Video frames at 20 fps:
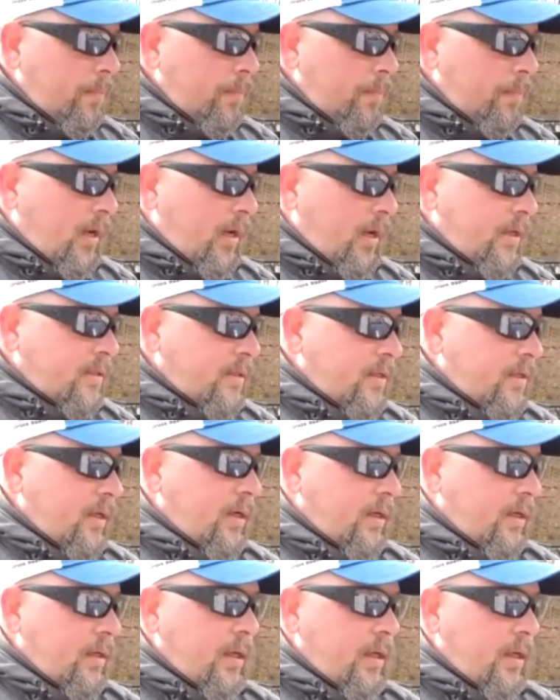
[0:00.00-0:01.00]
But
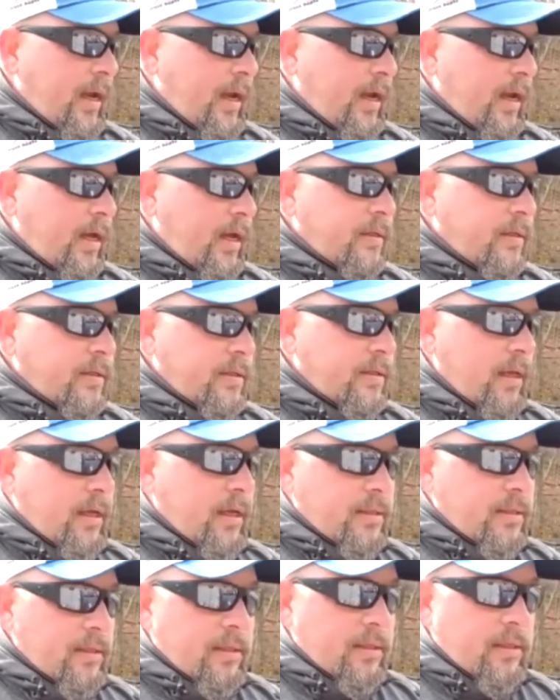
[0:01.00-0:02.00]
yeah,
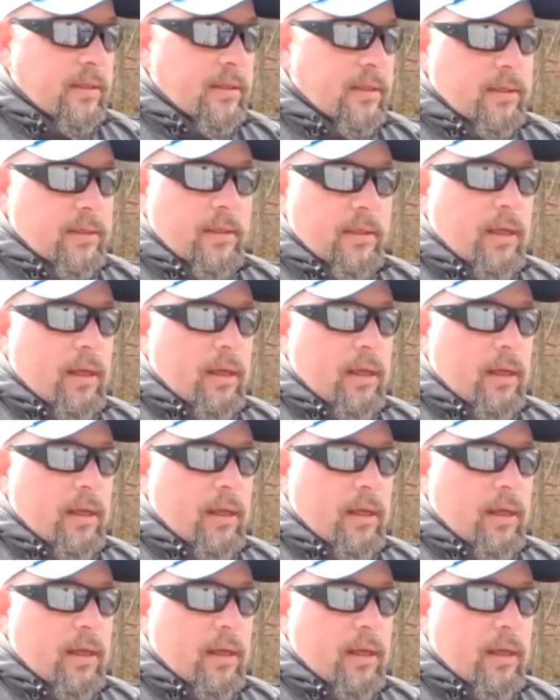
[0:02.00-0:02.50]
it's a